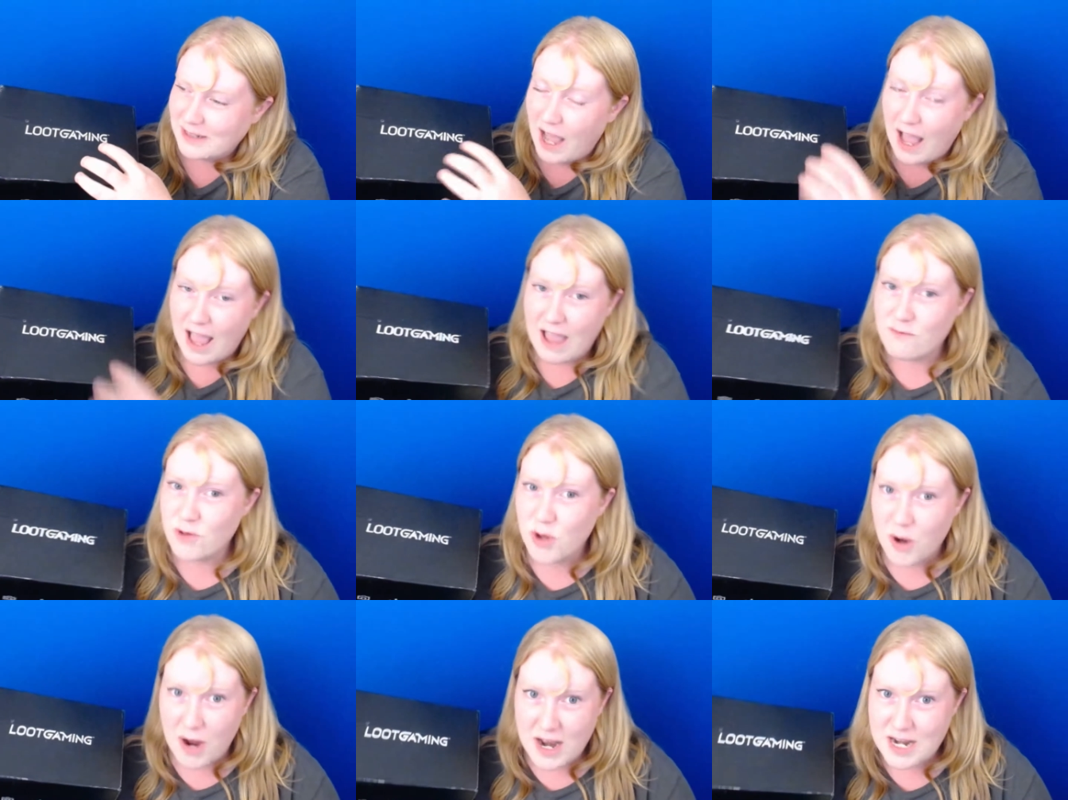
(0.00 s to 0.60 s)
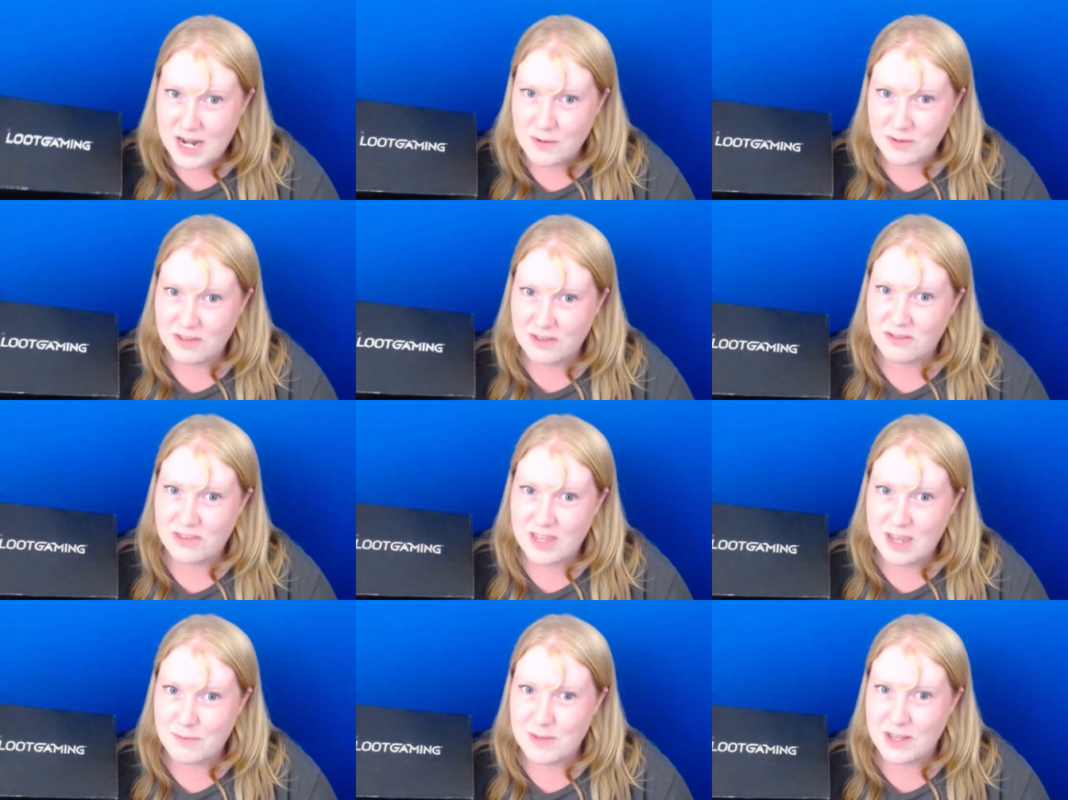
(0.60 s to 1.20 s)
I have no idea what the
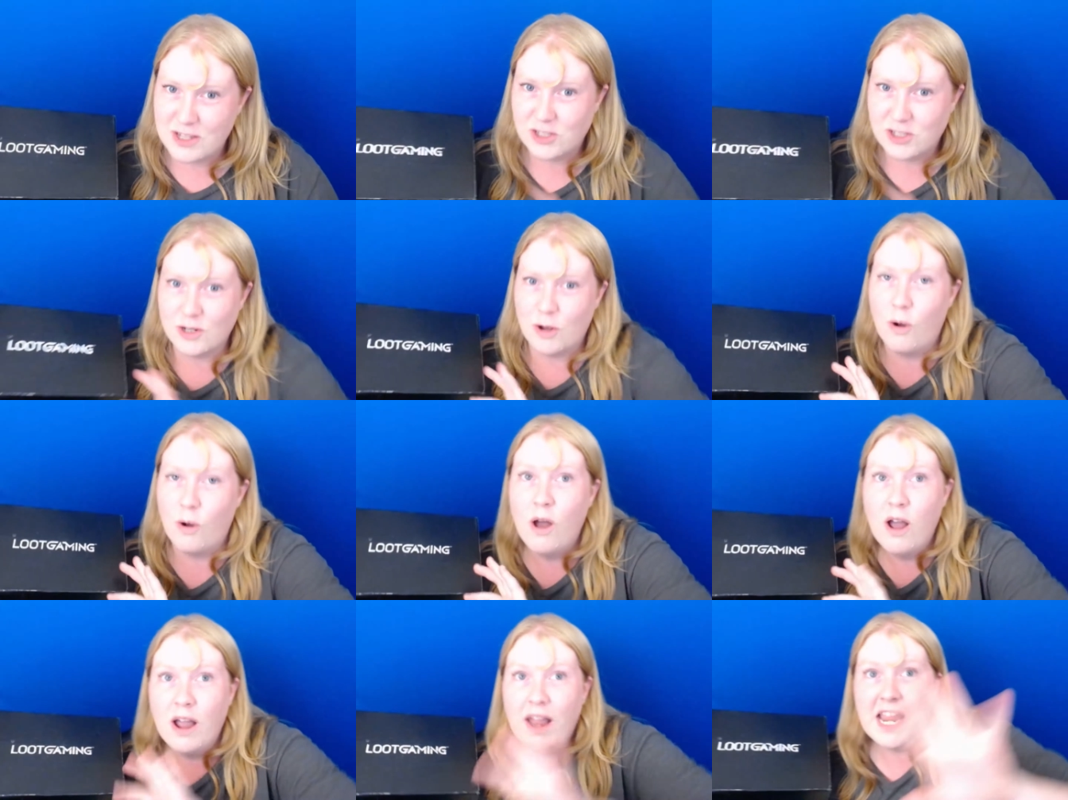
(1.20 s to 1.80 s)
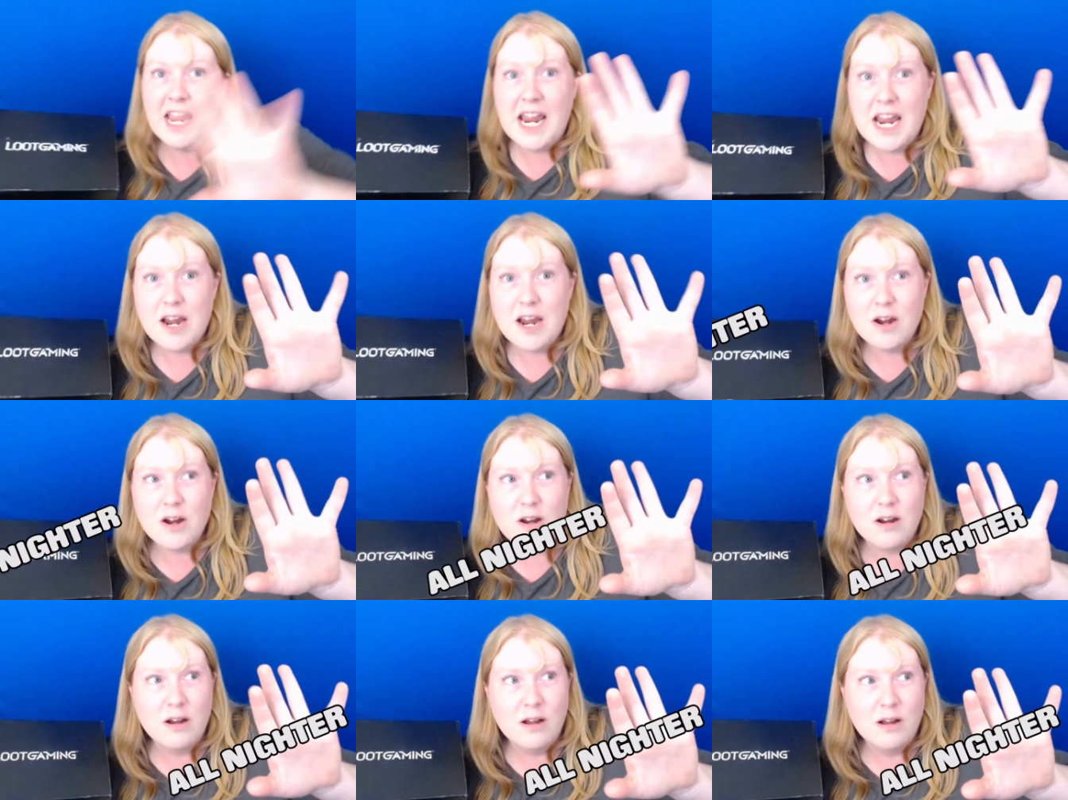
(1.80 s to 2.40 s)
theme is, so
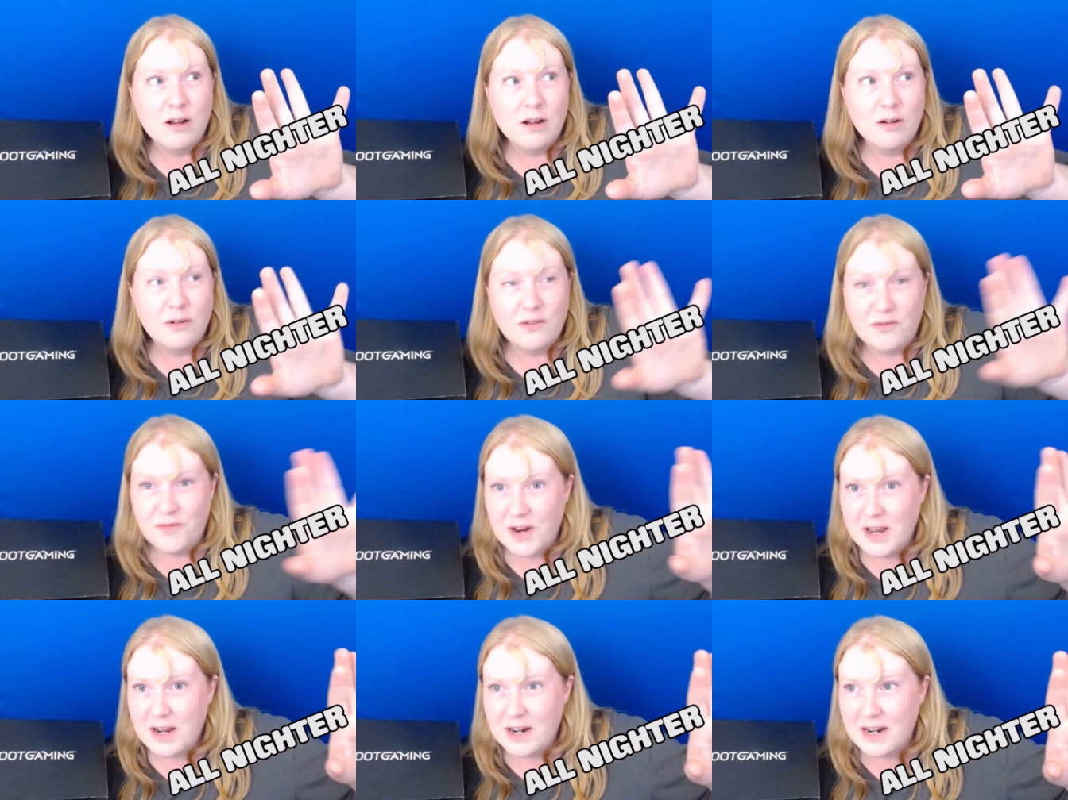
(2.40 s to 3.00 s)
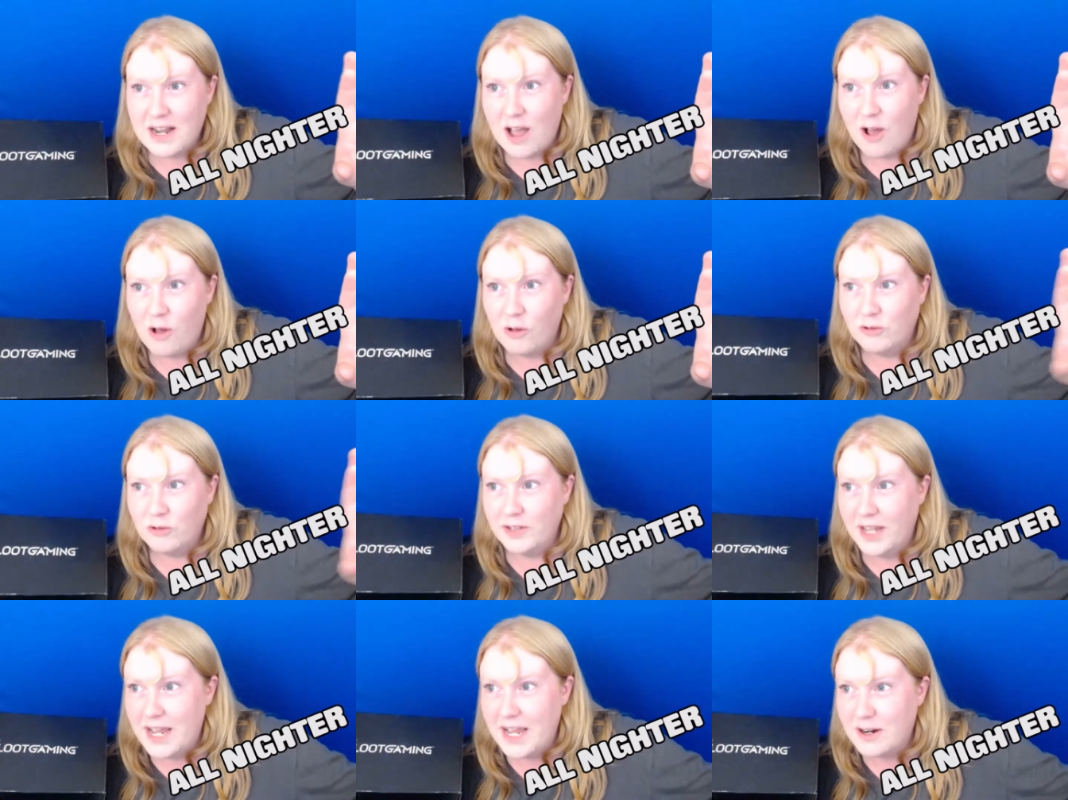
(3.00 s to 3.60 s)
here, we figured it
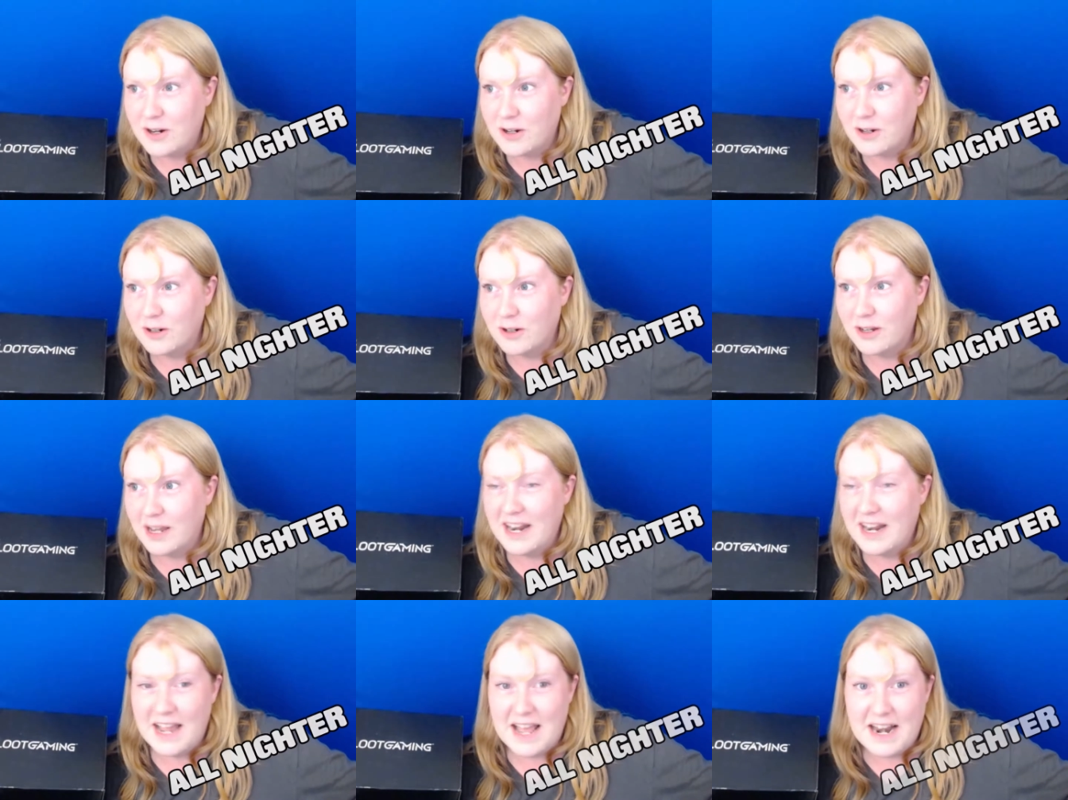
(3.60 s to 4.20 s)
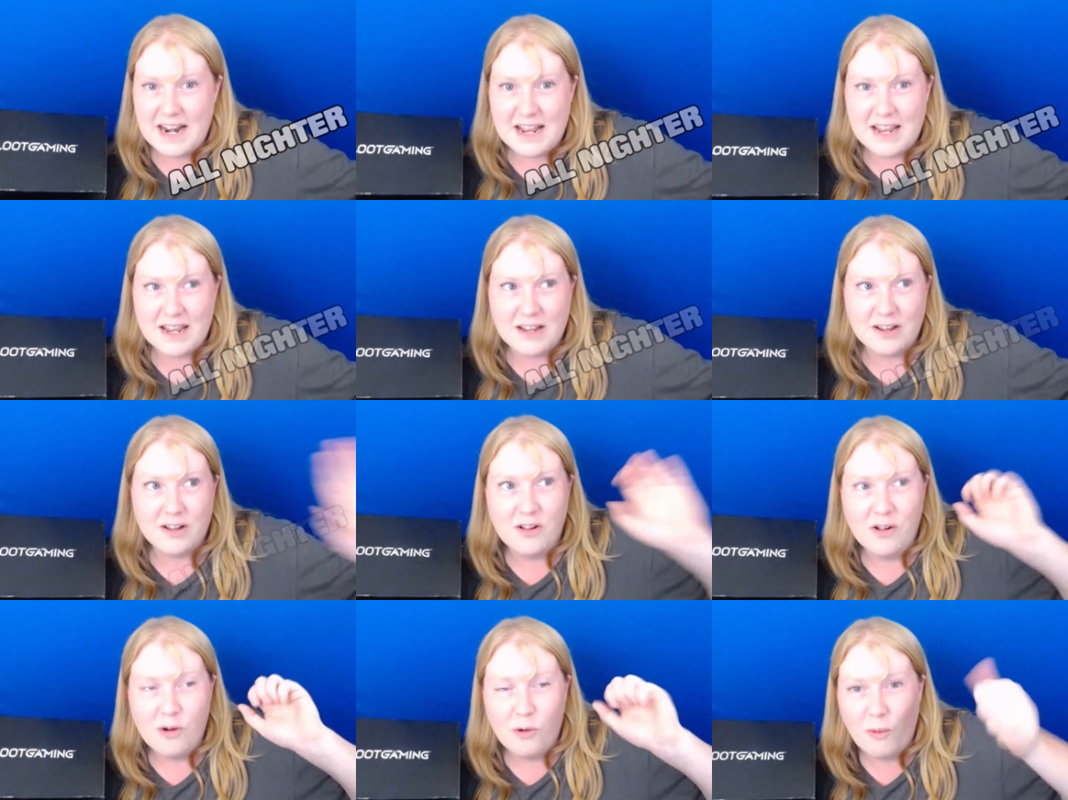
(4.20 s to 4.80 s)
out later in
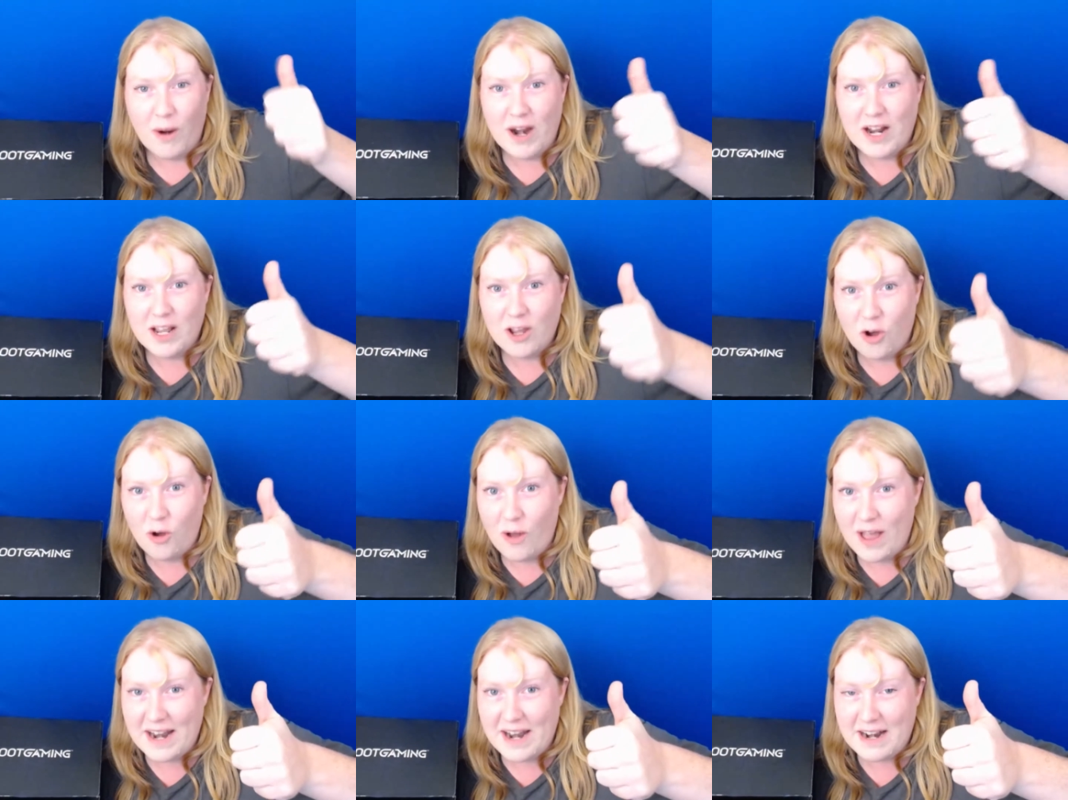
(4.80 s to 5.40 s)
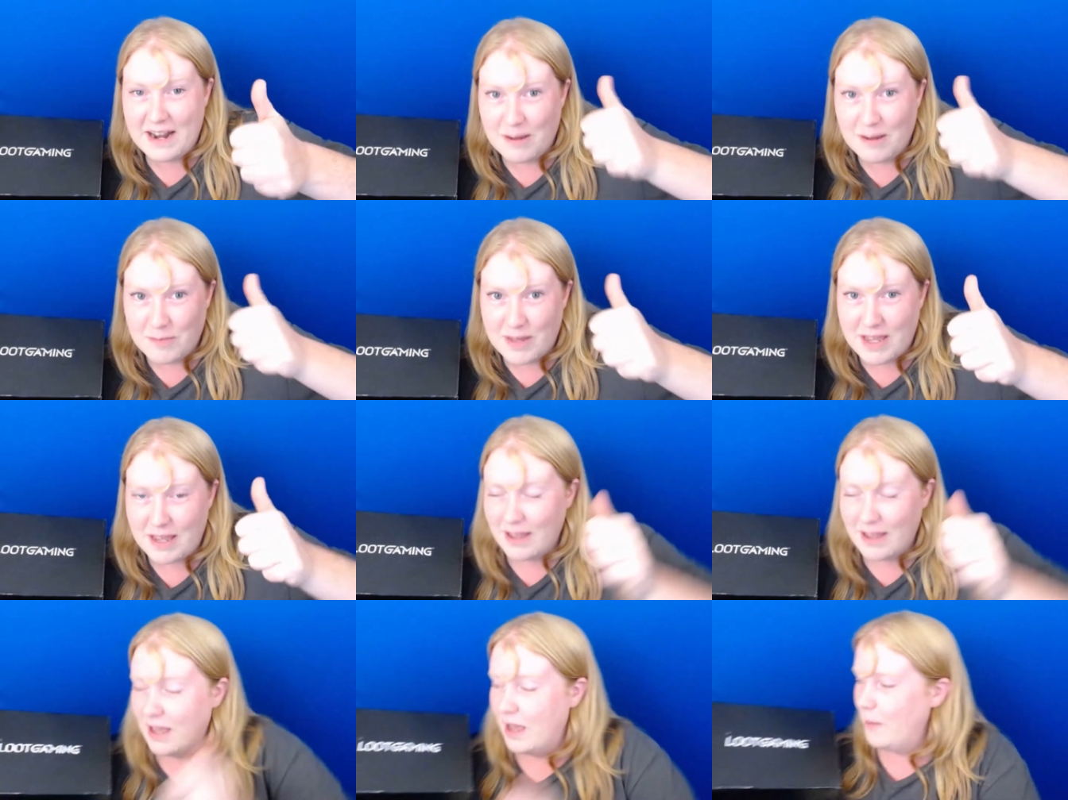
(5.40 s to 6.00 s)
editing. Way to go, editing me.